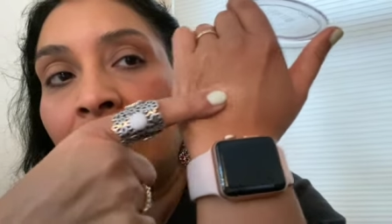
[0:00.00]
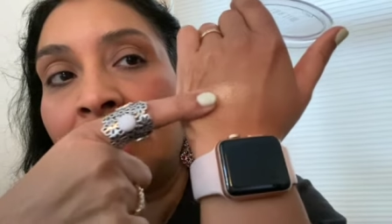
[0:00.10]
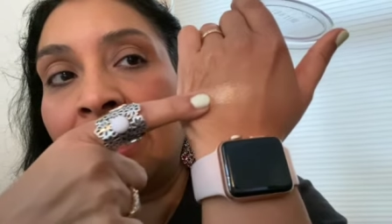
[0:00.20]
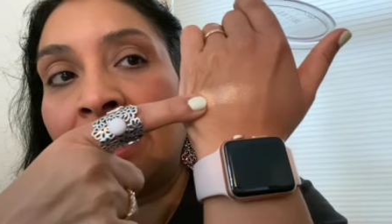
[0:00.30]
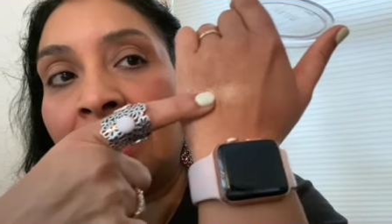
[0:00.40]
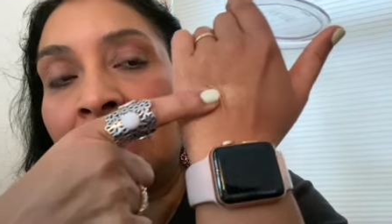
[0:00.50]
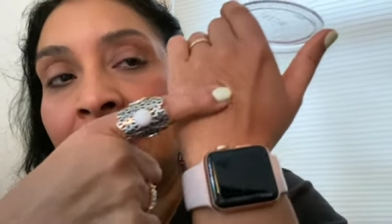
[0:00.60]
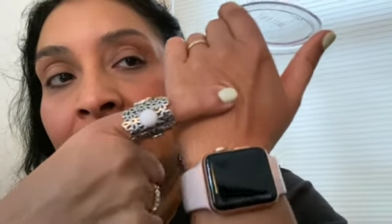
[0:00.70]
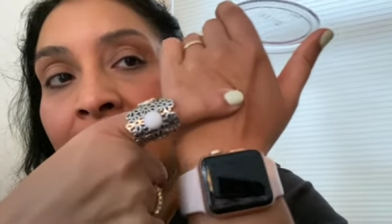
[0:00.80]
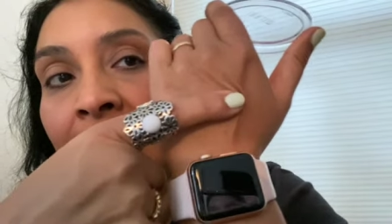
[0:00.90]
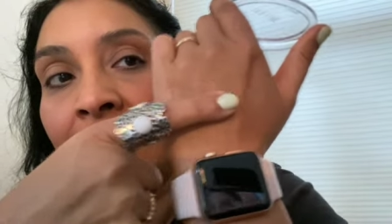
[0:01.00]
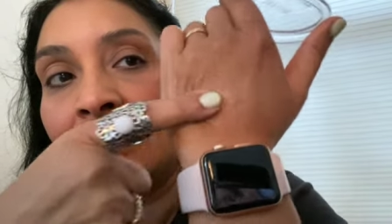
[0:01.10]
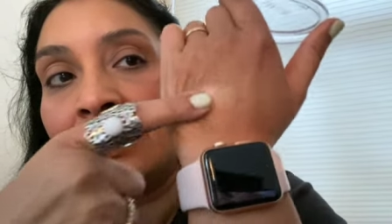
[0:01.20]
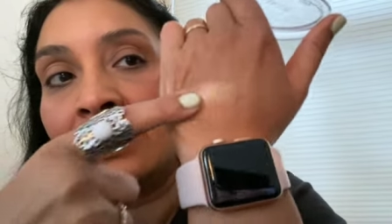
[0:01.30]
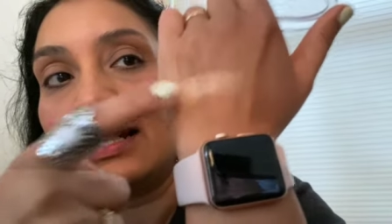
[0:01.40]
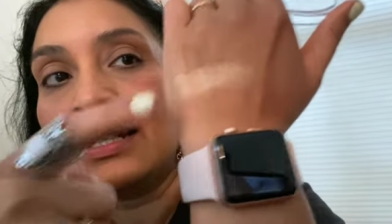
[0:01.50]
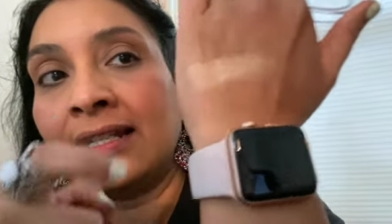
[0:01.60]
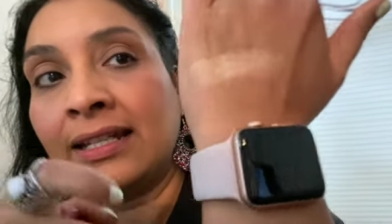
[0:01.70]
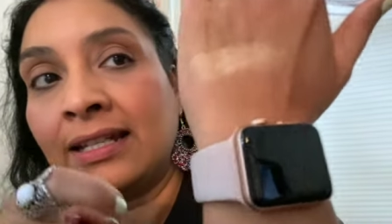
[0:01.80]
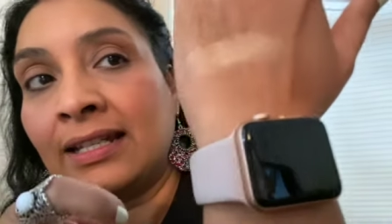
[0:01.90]
and
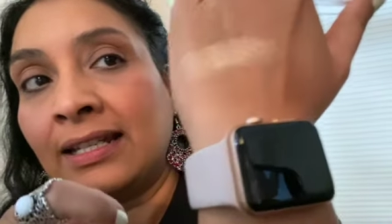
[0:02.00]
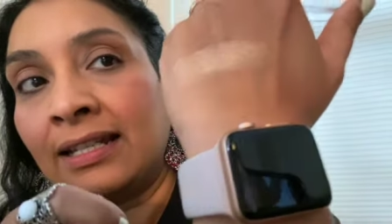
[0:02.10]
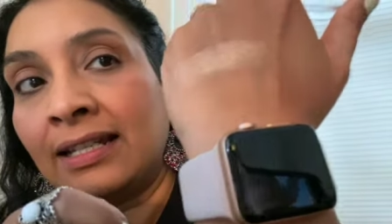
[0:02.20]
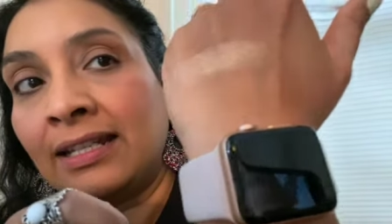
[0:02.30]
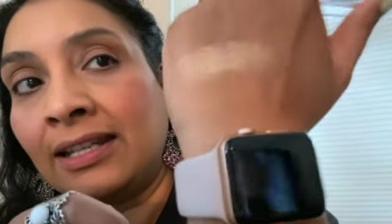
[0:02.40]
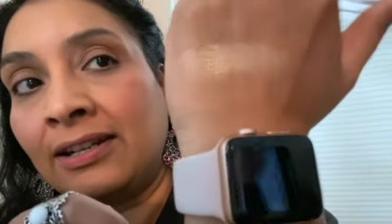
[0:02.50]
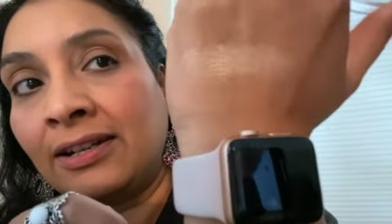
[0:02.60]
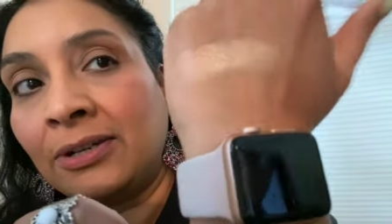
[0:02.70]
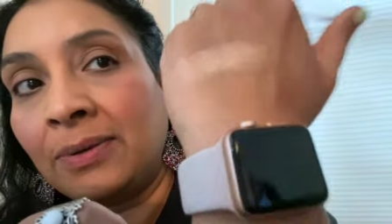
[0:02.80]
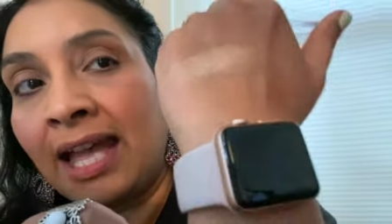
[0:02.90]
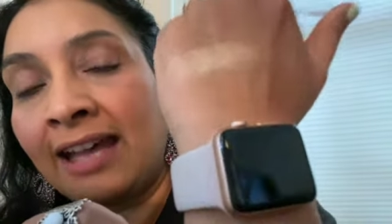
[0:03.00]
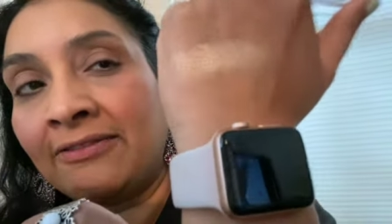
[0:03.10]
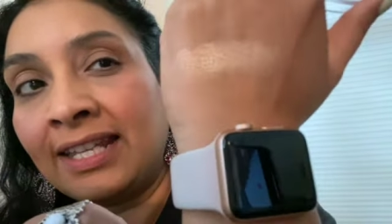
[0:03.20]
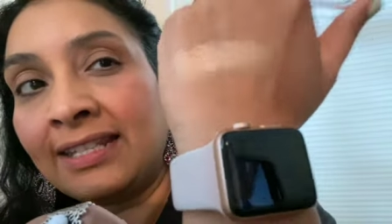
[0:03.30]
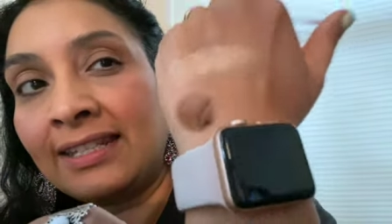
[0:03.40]
here you have it.